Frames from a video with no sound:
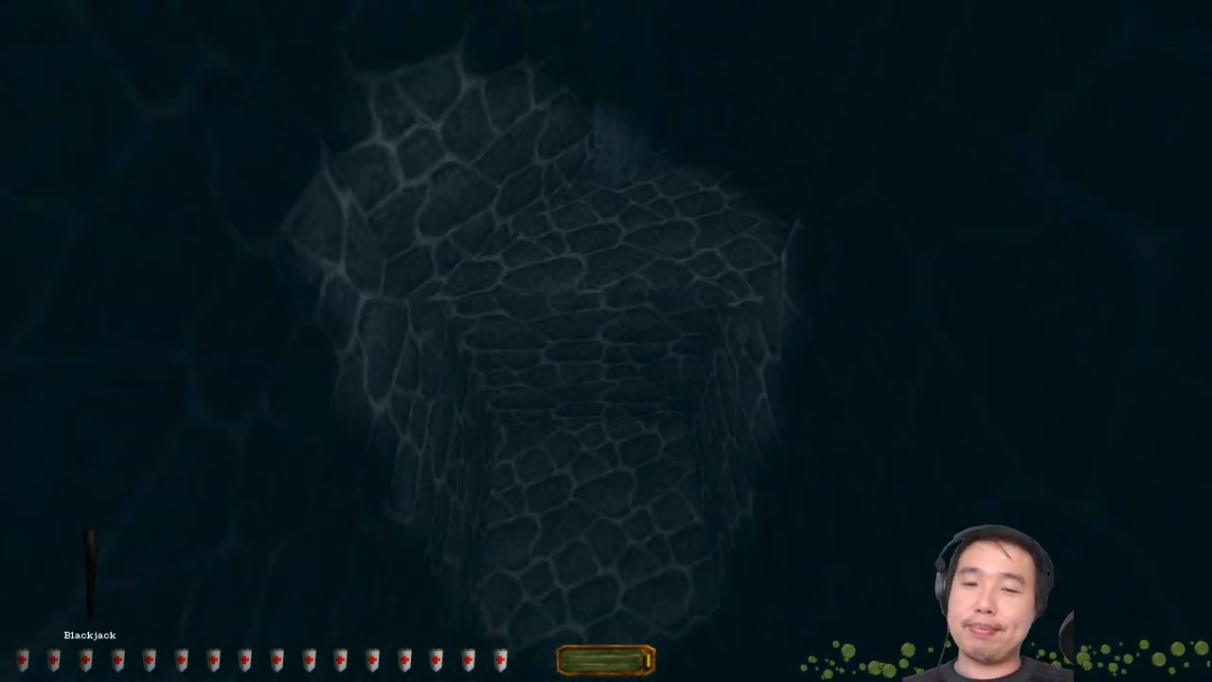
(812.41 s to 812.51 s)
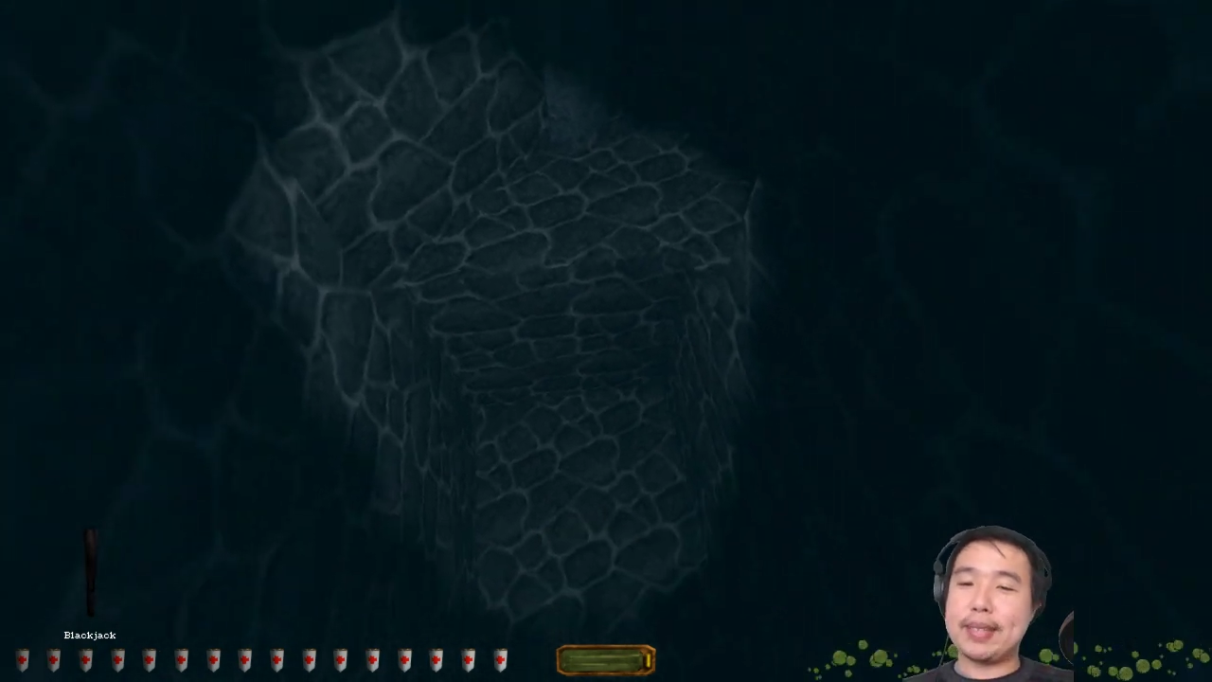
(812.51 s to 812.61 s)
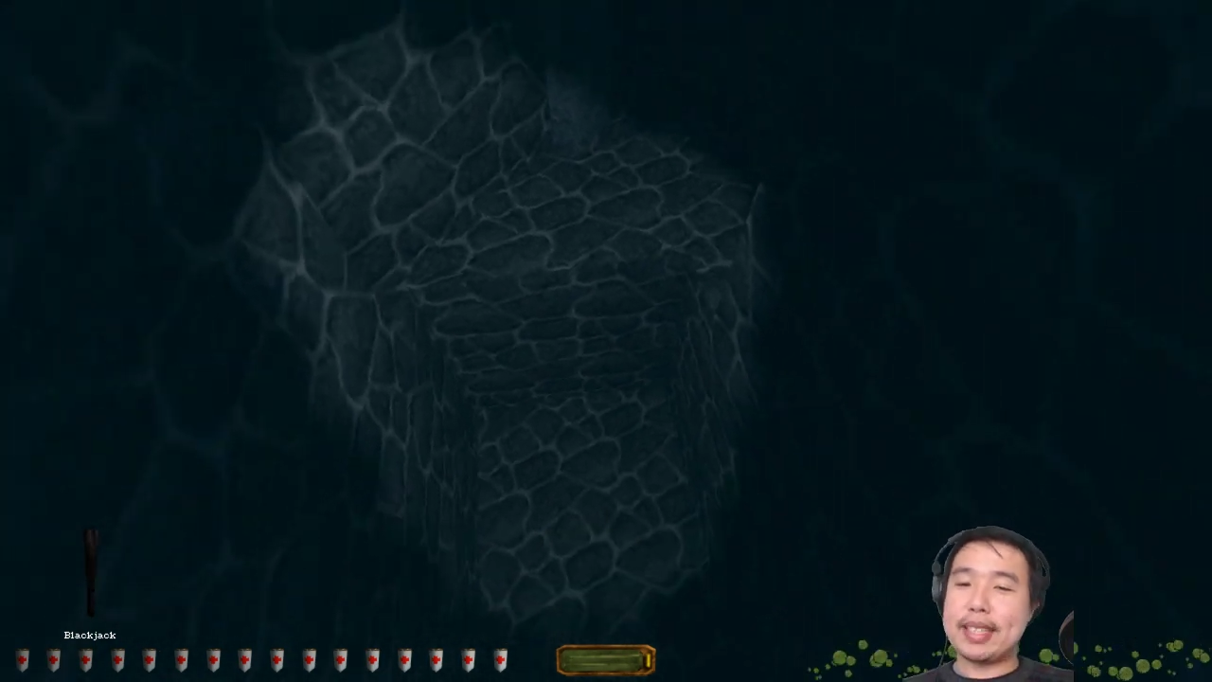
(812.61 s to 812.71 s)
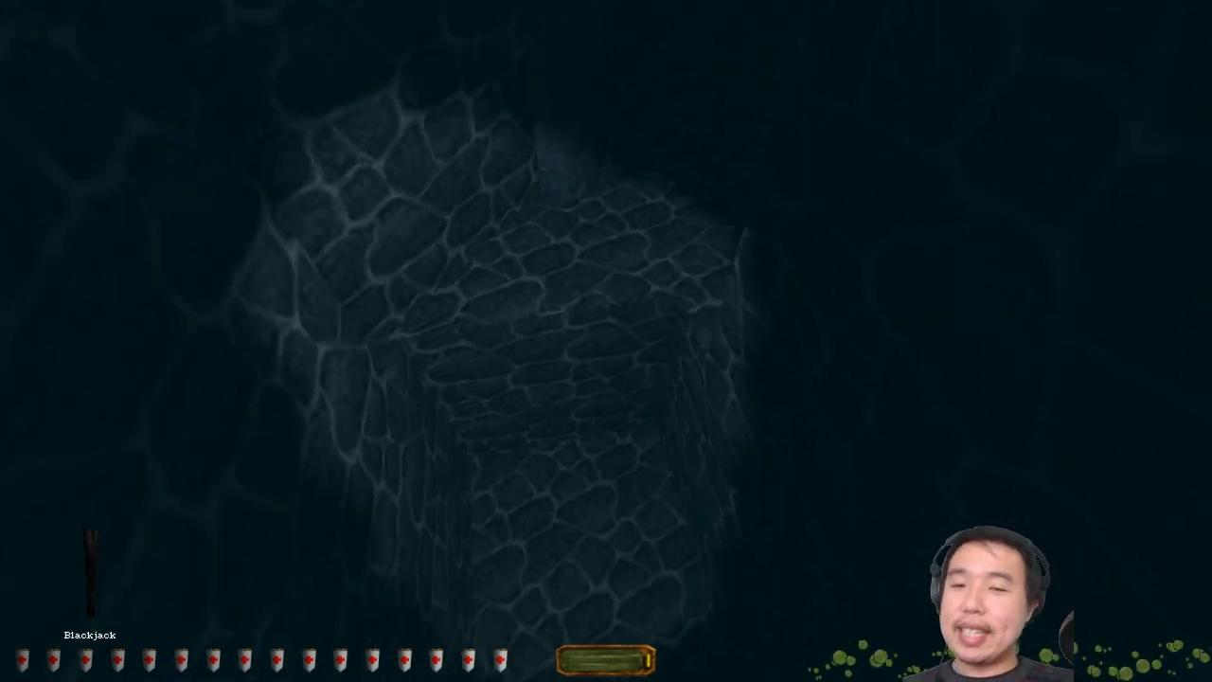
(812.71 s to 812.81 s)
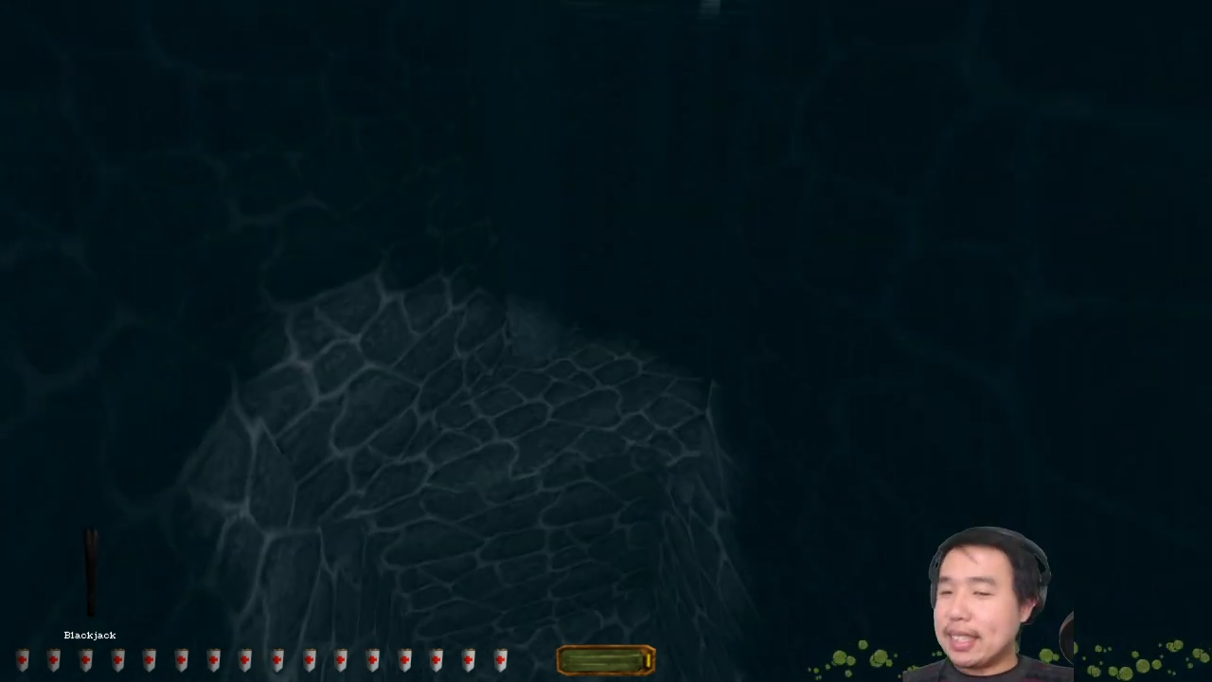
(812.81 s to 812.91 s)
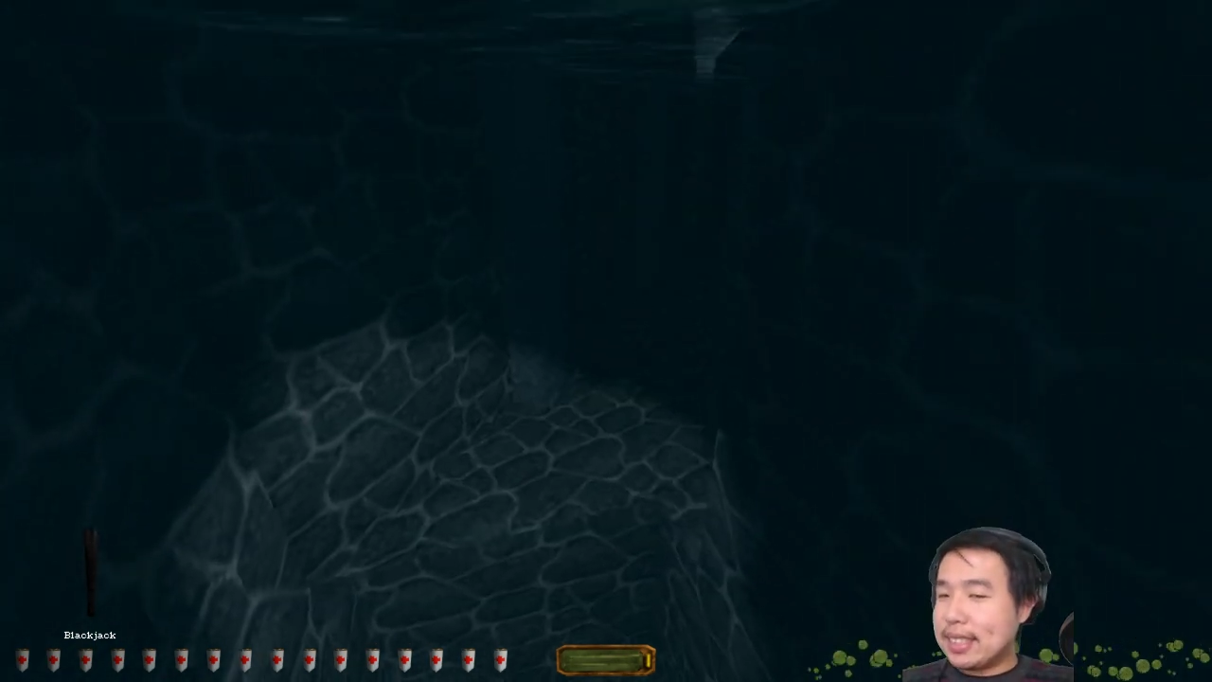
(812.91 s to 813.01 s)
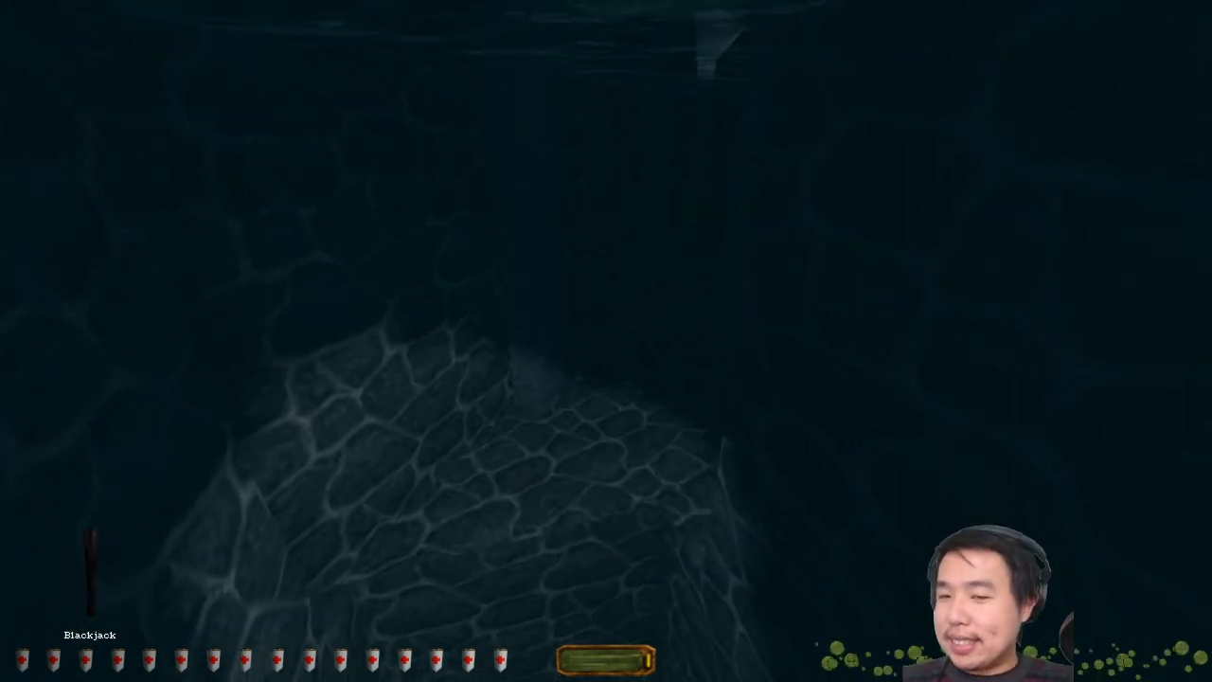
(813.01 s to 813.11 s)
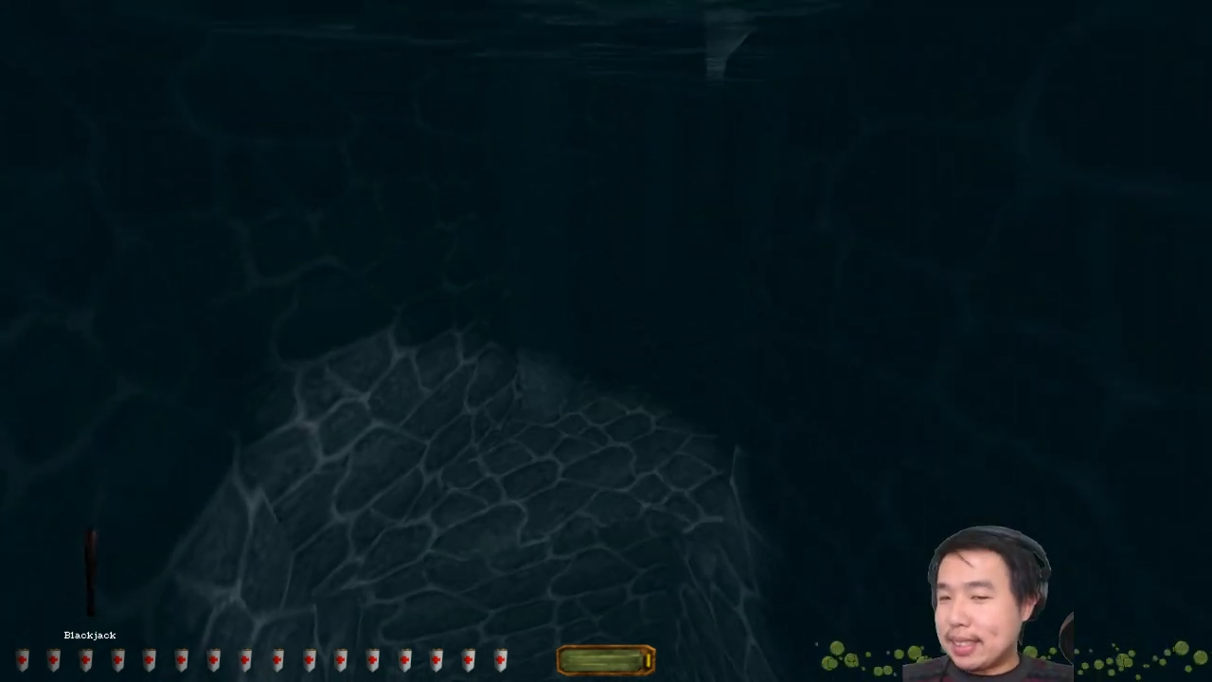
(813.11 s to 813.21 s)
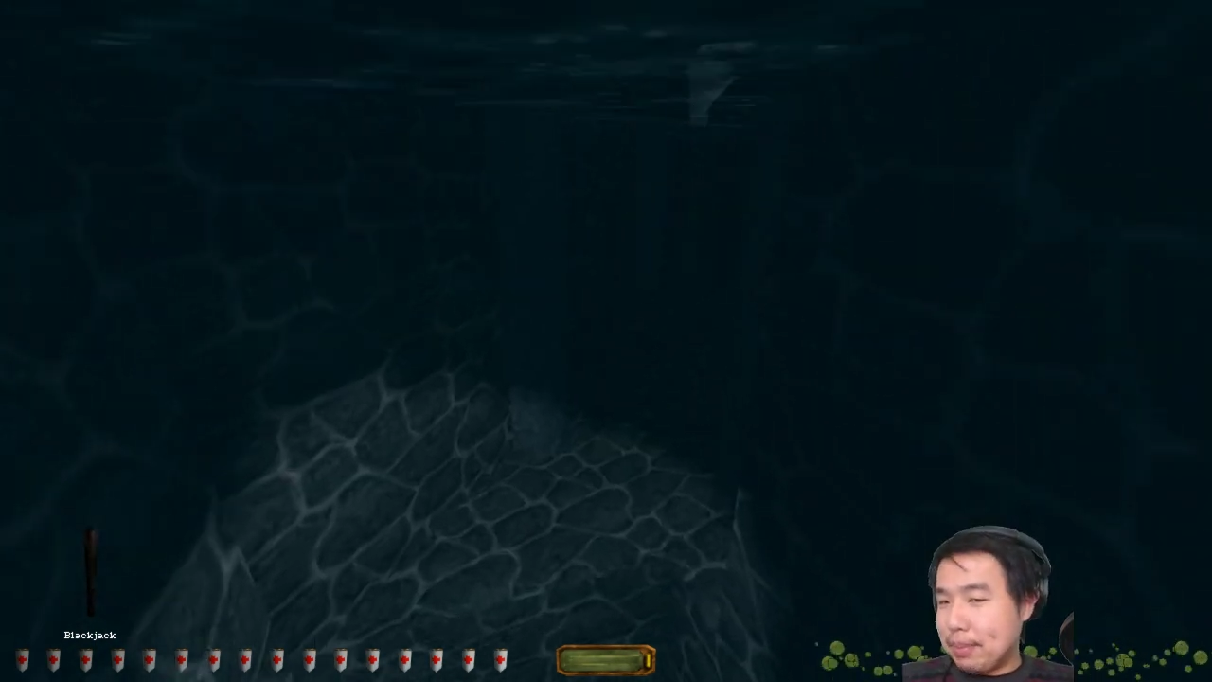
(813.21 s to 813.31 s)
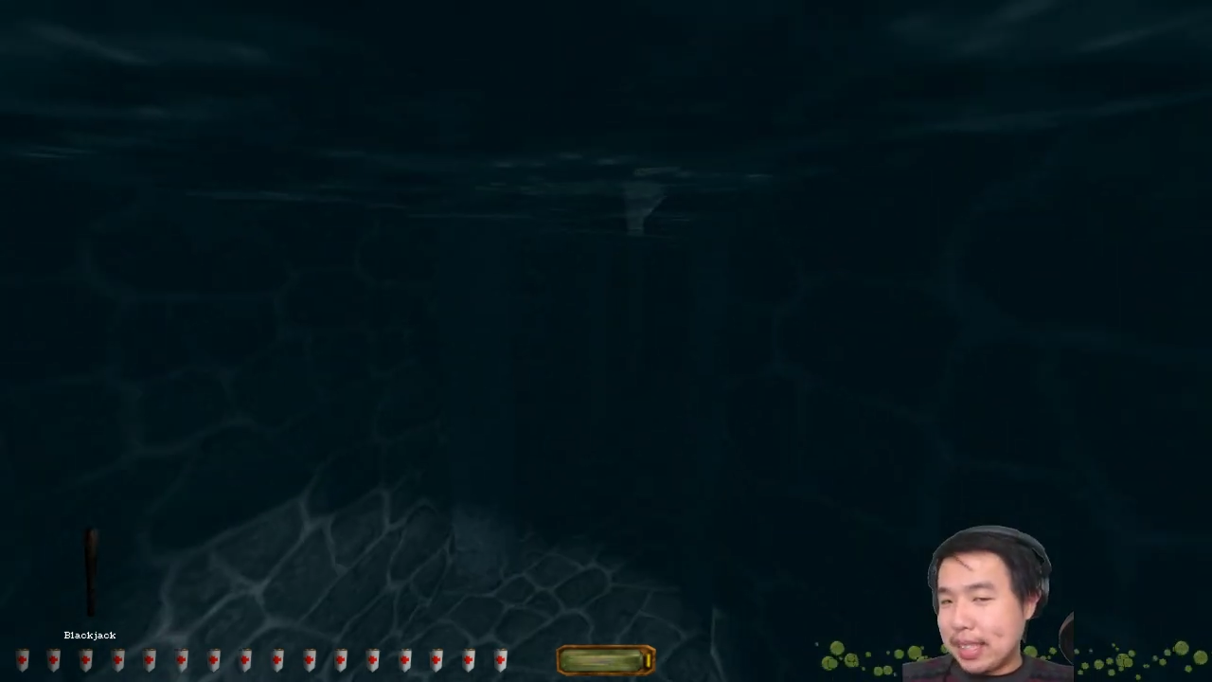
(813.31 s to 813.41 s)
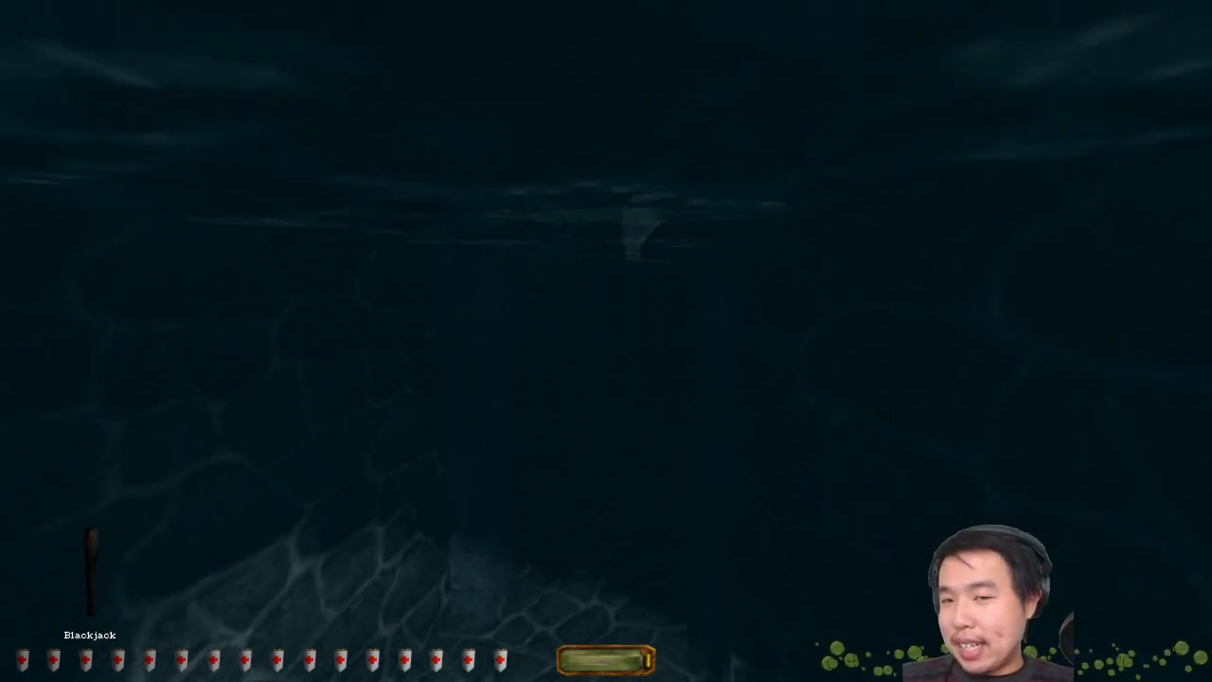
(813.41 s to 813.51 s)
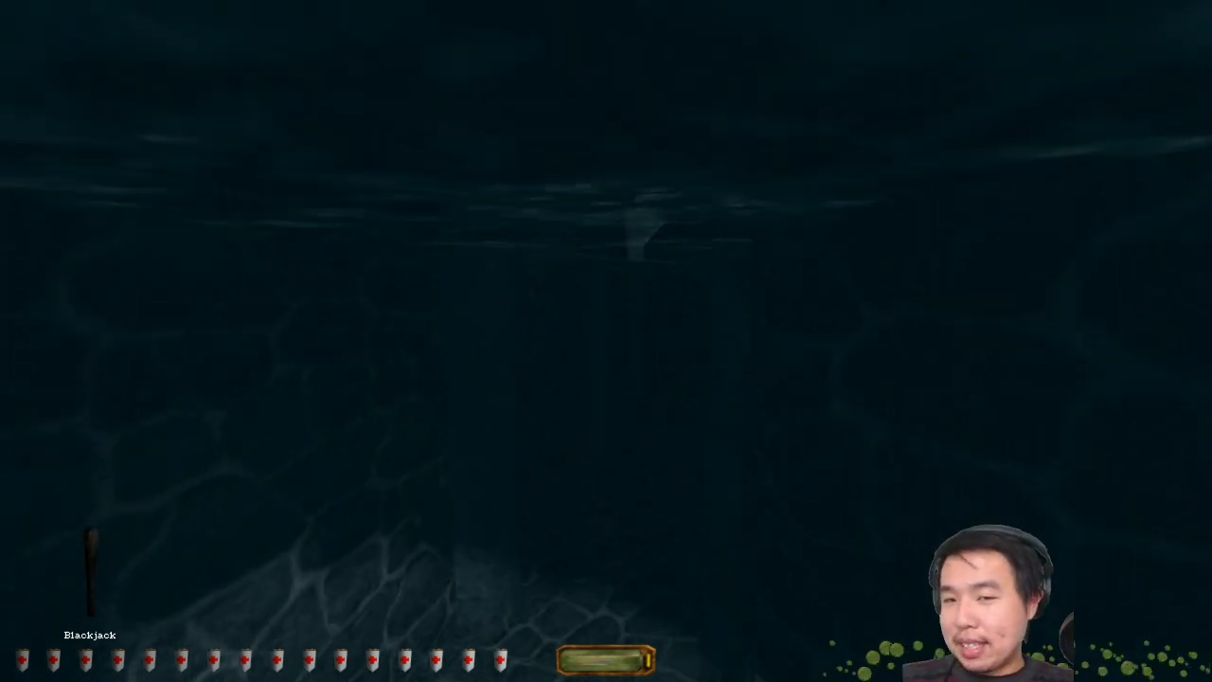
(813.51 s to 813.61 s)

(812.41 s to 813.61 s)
Again, this is something I